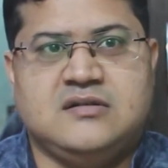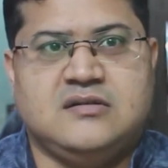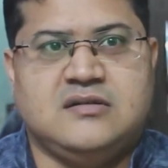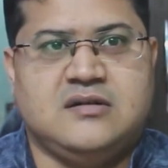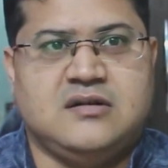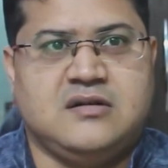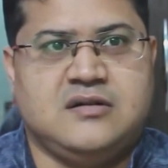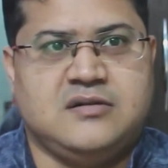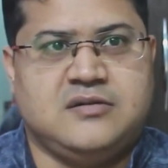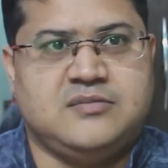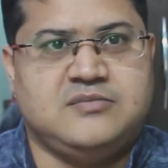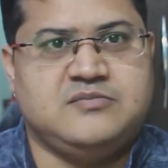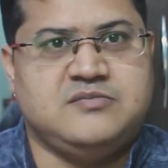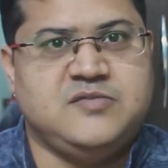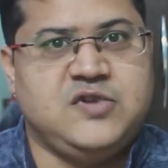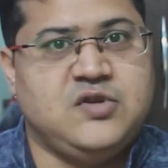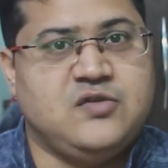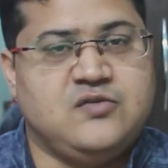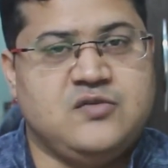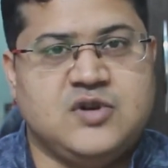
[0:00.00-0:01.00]

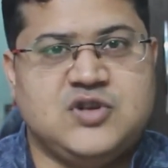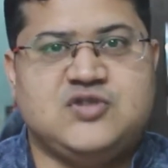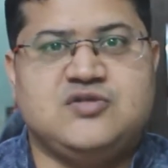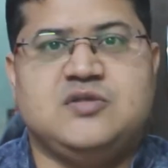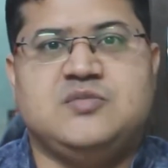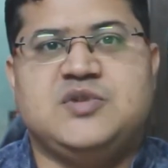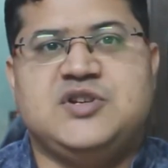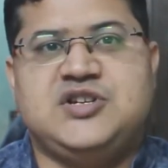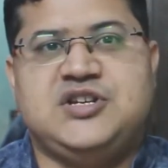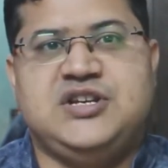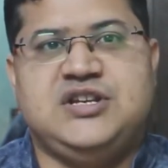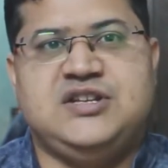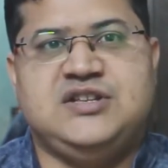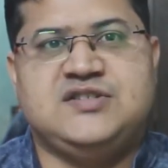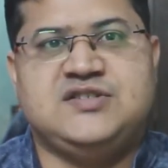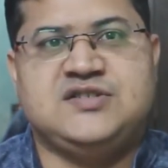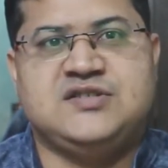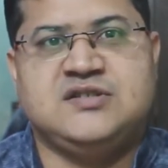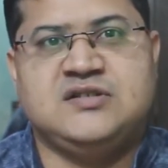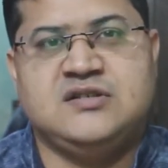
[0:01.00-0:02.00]
your virtual
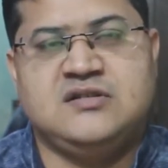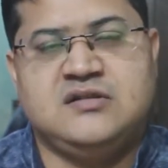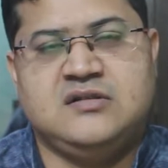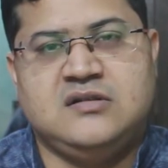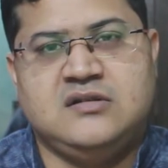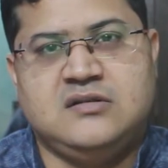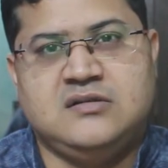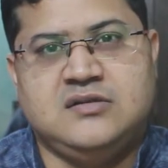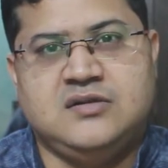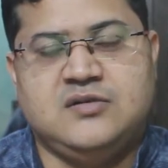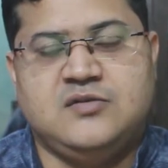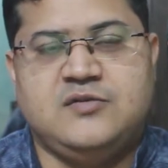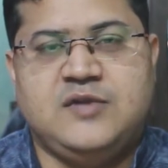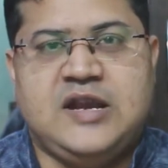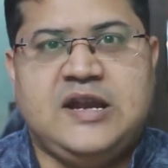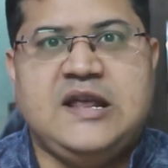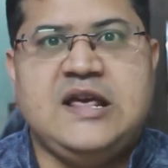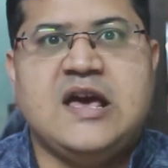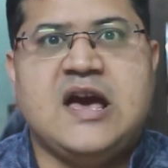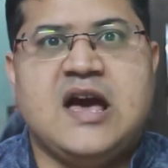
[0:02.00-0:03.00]
machines, your
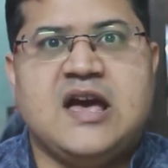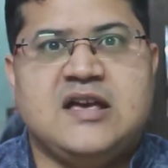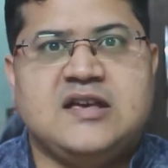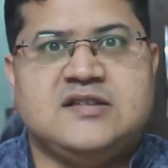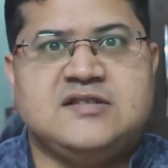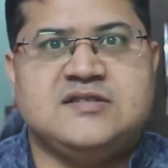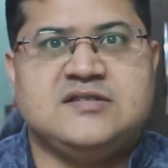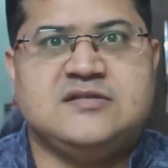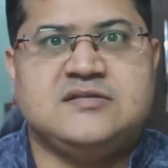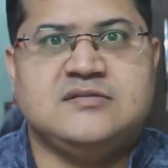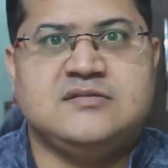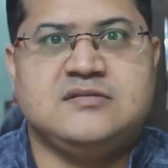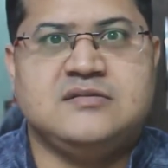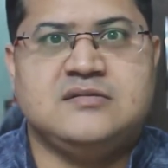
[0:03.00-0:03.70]
VDIs.